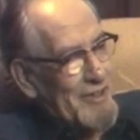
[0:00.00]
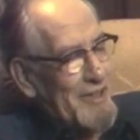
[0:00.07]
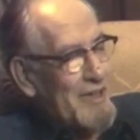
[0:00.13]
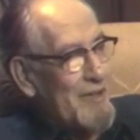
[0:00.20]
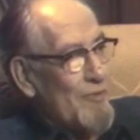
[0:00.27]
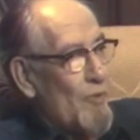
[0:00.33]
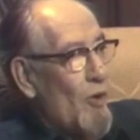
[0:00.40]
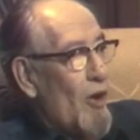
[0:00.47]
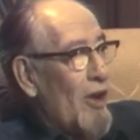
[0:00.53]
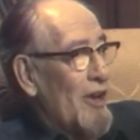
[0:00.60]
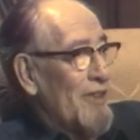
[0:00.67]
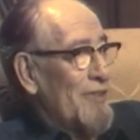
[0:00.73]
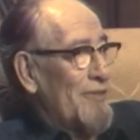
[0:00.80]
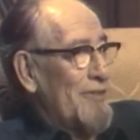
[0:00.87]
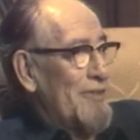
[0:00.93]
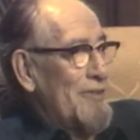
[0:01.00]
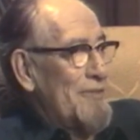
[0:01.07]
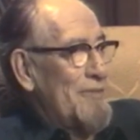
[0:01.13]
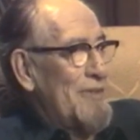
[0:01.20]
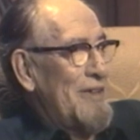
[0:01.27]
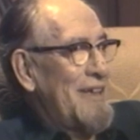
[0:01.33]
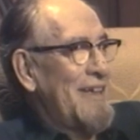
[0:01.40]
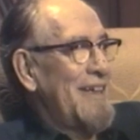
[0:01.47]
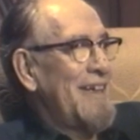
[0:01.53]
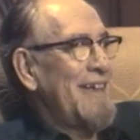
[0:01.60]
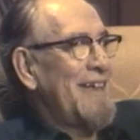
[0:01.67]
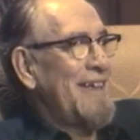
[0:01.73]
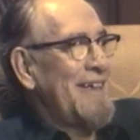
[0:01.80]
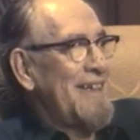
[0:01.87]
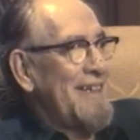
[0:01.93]
the wall of the room.
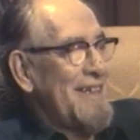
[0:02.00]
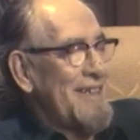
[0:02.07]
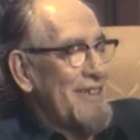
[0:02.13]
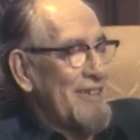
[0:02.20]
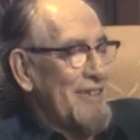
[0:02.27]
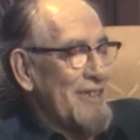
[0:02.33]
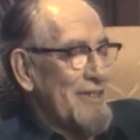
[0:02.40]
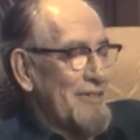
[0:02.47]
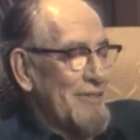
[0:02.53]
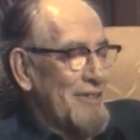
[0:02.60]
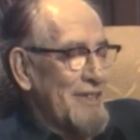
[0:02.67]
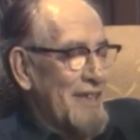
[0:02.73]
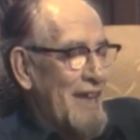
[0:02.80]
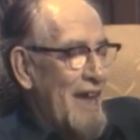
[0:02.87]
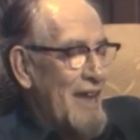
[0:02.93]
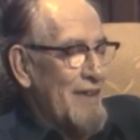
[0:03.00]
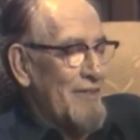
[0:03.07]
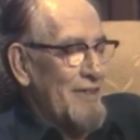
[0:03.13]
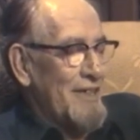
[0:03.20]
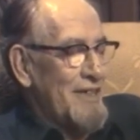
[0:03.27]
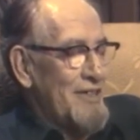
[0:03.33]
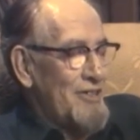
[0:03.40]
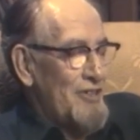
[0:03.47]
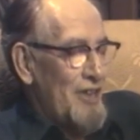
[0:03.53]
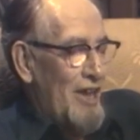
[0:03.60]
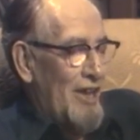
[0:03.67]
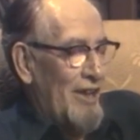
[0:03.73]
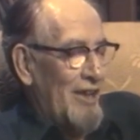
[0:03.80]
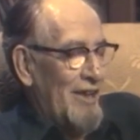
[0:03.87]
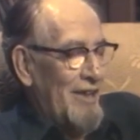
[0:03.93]
So this was a kind of a
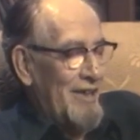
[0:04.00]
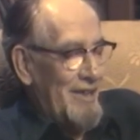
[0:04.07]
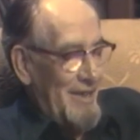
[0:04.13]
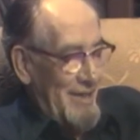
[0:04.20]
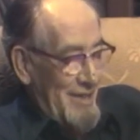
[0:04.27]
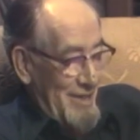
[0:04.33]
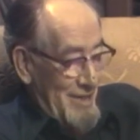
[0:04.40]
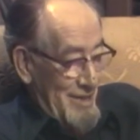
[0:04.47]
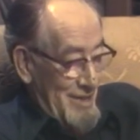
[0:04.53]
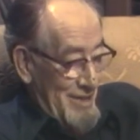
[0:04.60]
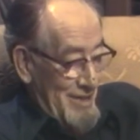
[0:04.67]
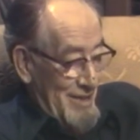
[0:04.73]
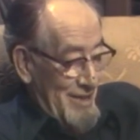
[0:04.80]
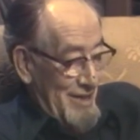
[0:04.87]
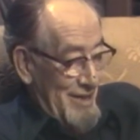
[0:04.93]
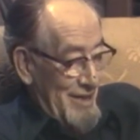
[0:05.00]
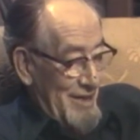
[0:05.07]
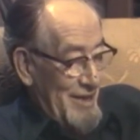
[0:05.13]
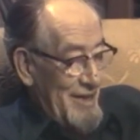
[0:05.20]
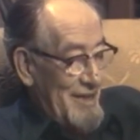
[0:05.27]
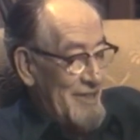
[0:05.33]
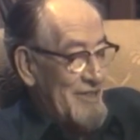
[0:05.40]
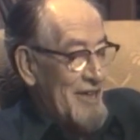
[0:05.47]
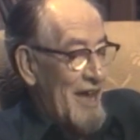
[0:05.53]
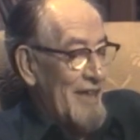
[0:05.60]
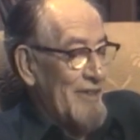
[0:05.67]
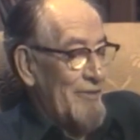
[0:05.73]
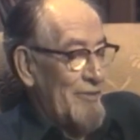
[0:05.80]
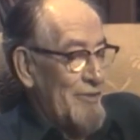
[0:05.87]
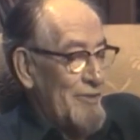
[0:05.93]
shell
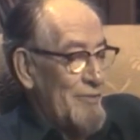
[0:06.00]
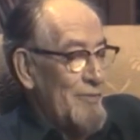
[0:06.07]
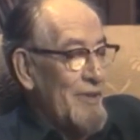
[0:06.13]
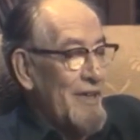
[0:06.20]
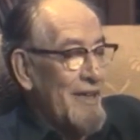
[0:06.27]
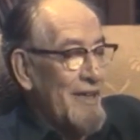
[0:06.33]
inside the room.